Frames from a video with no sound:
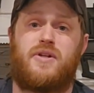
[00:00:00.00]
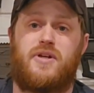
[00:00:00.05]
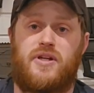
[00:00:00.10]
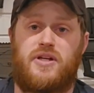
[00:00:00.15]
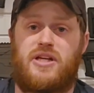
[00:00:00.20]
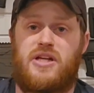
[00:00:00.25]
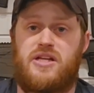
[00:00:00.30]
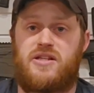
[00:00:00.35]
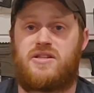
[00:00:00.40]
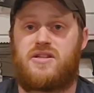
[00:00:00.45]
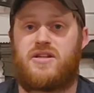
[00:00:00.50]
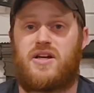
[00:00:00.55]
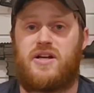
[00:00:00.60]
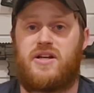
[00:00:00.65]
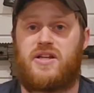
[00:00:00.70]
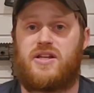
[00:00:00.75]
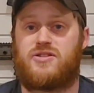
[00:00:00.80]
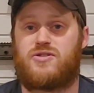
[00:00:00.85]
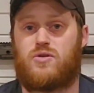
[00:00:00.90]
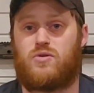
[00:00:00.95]
It
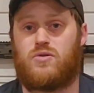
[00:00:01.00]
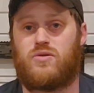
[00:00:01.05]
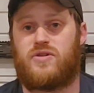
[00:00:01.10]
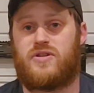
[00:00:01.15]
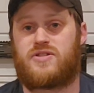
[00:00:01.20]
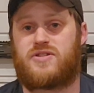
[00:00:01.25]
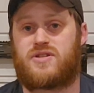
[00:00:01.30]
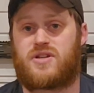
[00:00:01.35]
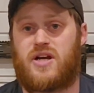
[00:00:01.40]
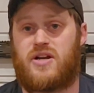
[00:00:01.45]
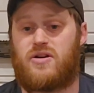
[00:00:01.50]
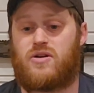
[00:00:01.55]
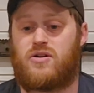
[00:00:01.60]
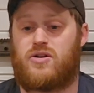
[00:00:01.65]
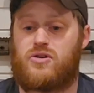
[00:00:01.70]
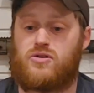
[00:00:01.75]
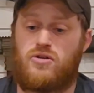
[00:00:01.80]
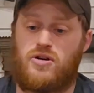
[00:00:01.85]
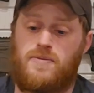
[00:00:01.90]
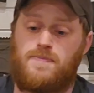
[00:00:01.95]
kind of gets old, it's kind of
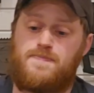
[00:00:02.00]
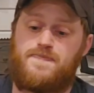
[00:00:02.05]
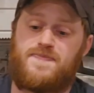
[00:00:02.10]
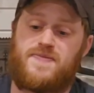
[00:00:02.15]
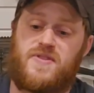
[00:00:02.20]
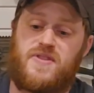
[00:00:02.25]
hard to grip.